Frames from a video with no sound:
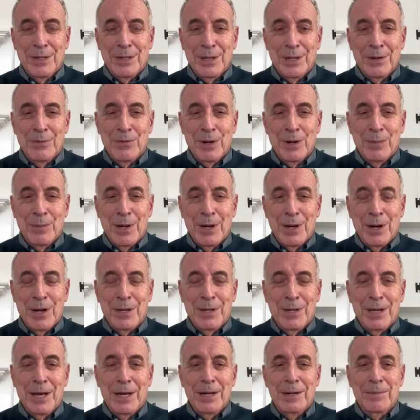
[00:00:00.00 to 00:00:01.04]
delivering
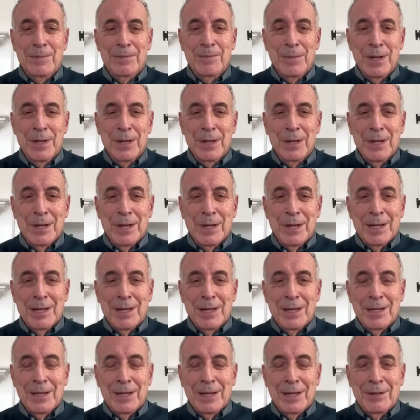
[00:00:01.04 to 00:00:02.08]
beyond that,
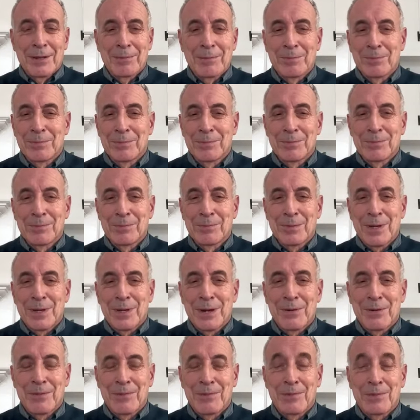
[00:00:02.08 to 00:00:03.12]
and then
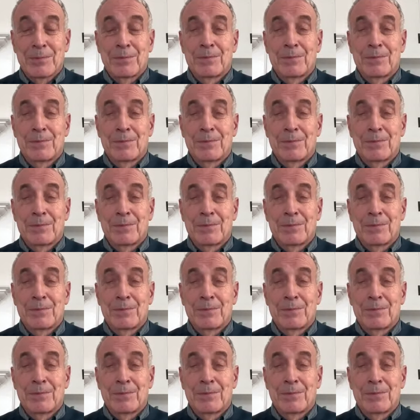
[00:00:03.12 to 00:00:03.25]
kind of